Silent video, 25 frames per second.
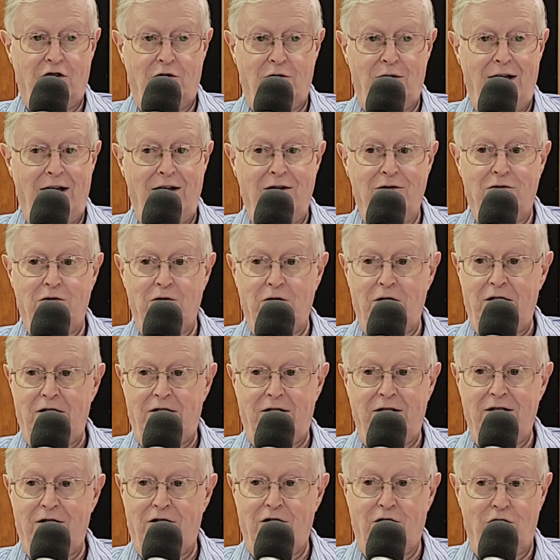around who they
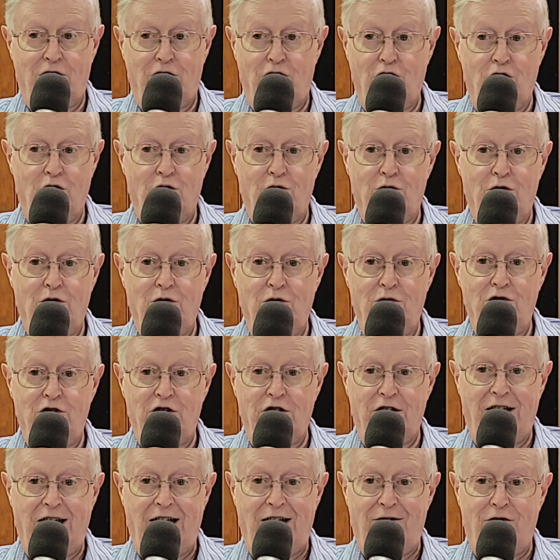think are gurus
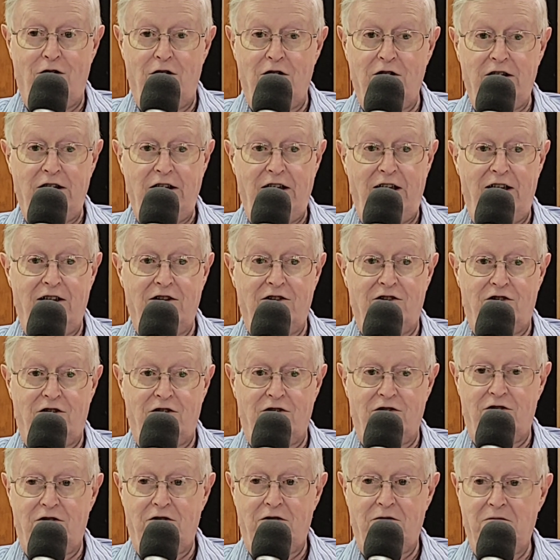and have all the
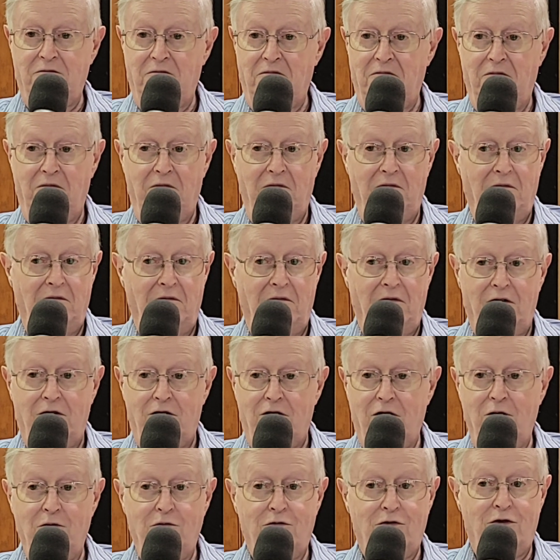answers.
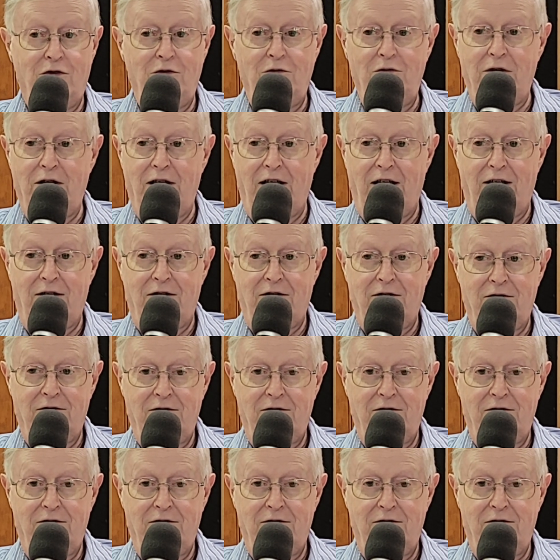Don't do that.